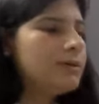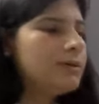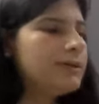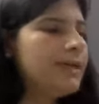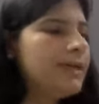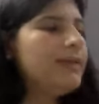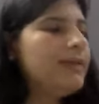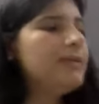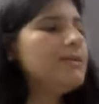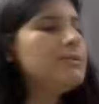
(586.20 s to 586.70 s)

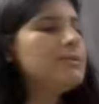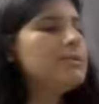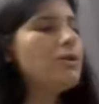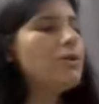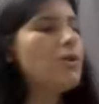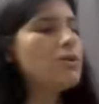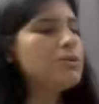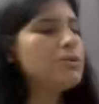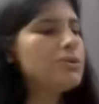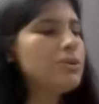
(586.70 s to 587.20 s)
Then is the
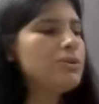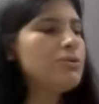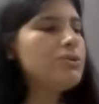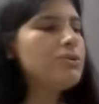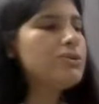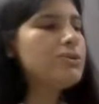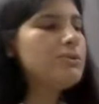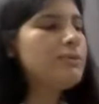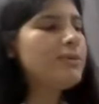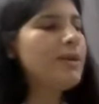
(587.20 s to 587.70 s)

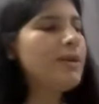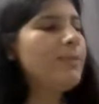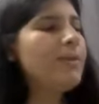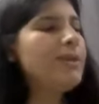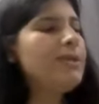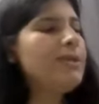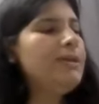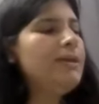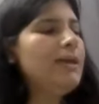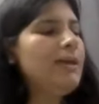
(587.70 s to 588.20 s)
constitutional
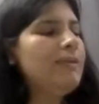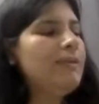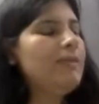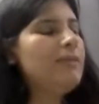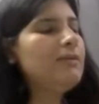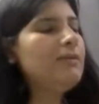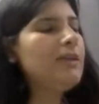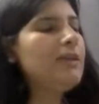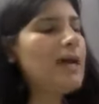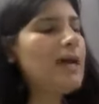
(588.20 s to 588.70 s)
remedy, and
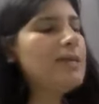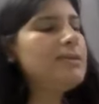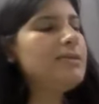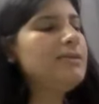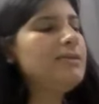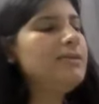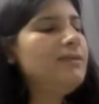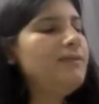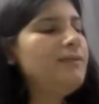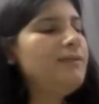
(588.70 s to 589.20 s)
the last
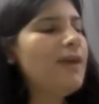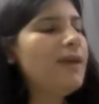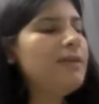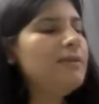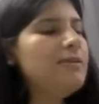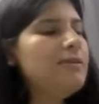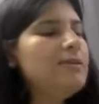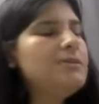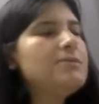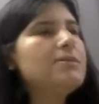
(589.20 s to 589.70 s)
and the
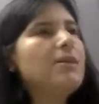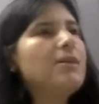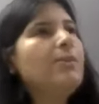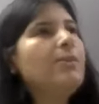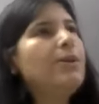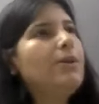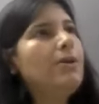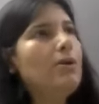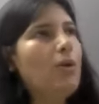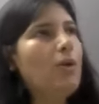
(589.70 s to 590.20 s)
final is
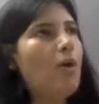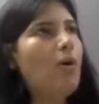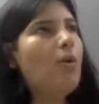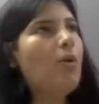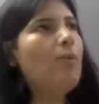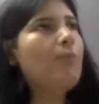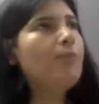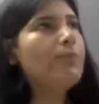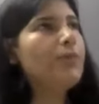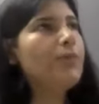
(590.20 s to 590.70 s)
criminal law.
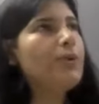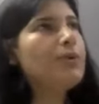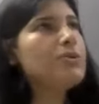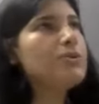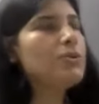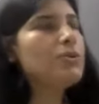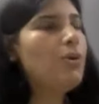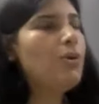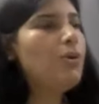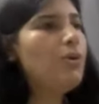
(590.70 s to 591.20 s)

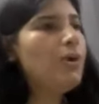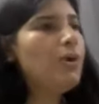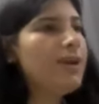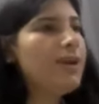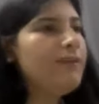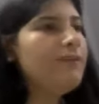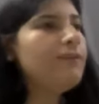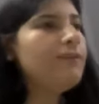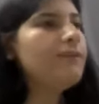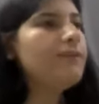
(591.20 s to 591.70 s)
So
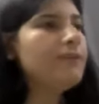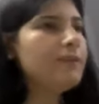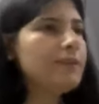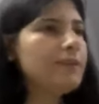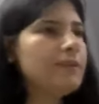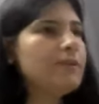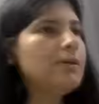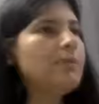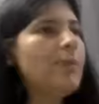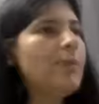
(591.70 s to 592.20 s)
if
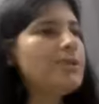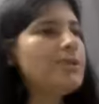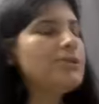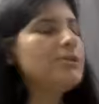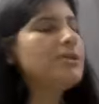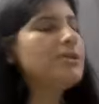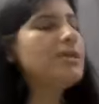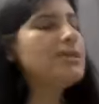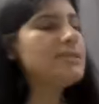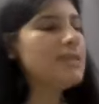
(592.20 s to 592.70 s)
the
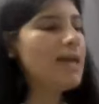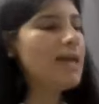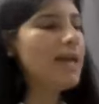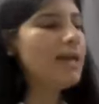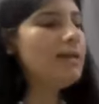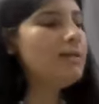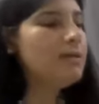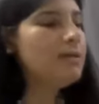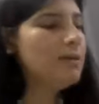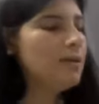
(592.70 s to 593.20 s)
patient has
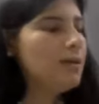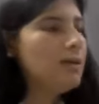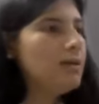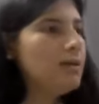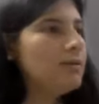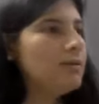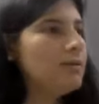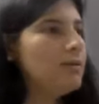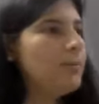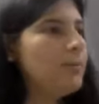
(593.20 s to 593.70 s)
died,
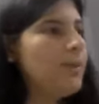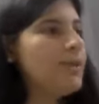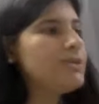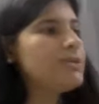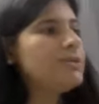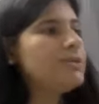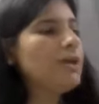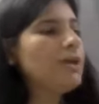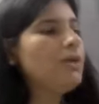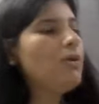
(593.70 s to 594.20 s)
the
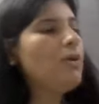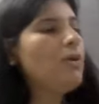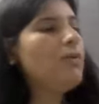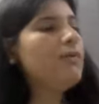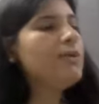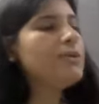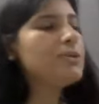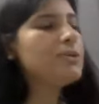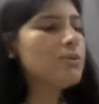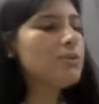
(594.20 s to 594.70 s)
patient can
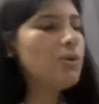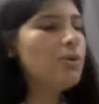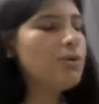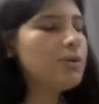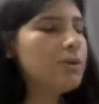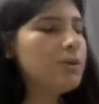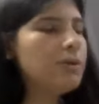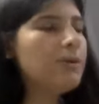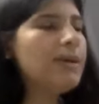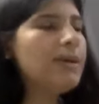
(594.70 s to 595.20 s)
always go,
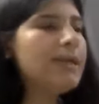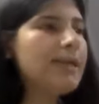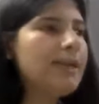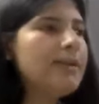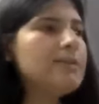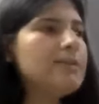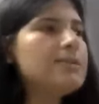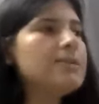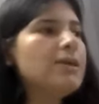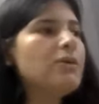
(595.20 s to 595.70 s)
the
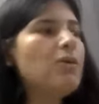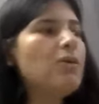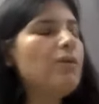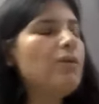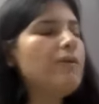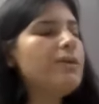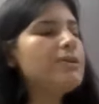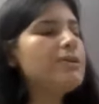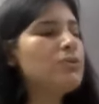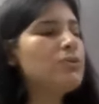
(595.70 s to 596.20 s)
attendants can
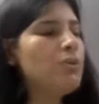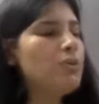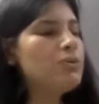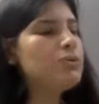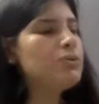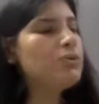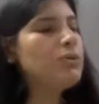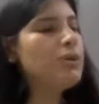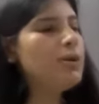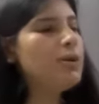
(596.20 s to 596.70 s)
always go
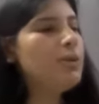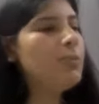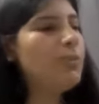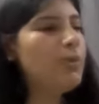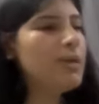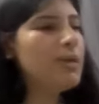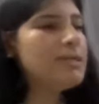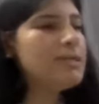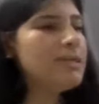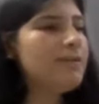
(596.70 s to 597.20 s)
to the
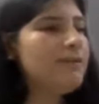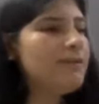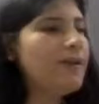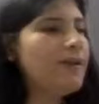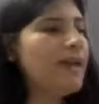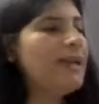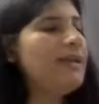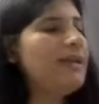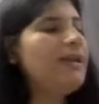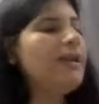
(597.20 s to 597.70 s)
police and
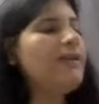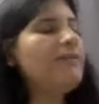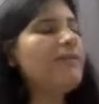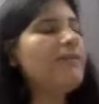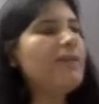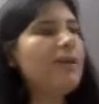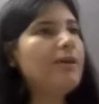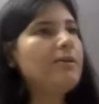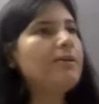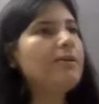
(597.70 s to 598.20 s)
file an
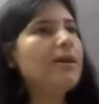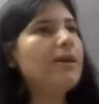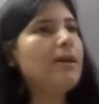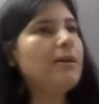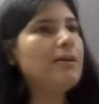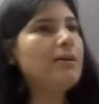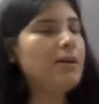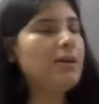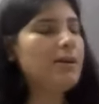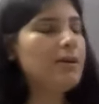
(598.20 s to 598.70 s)
FIR
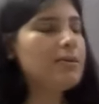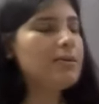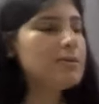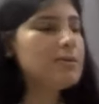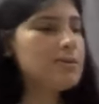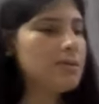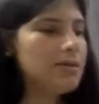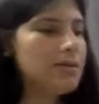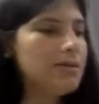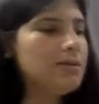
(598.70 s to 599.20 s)

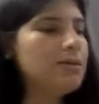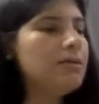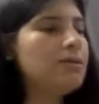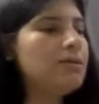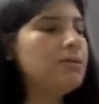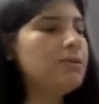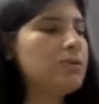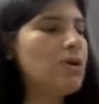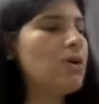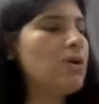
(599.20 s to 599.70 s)
against the
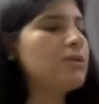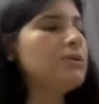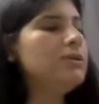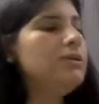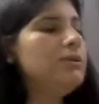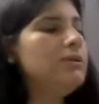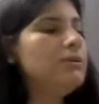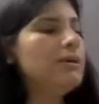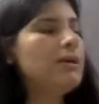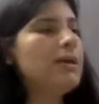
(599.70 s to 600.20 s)
doctor
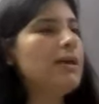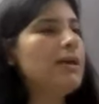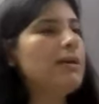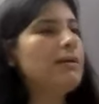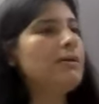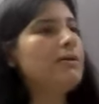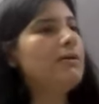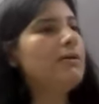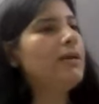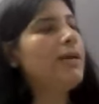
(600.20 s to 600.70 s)

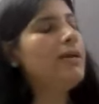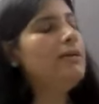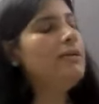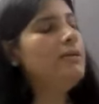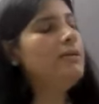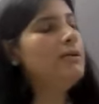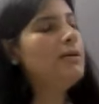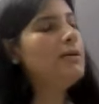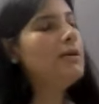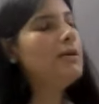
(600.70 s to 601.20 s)
in
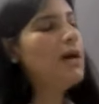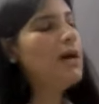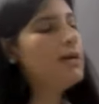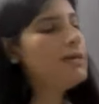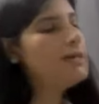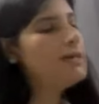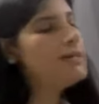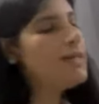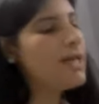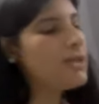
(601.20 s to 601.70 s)

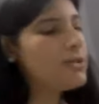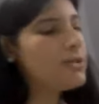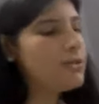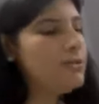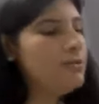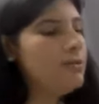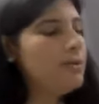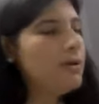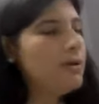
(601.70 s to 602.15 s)
under section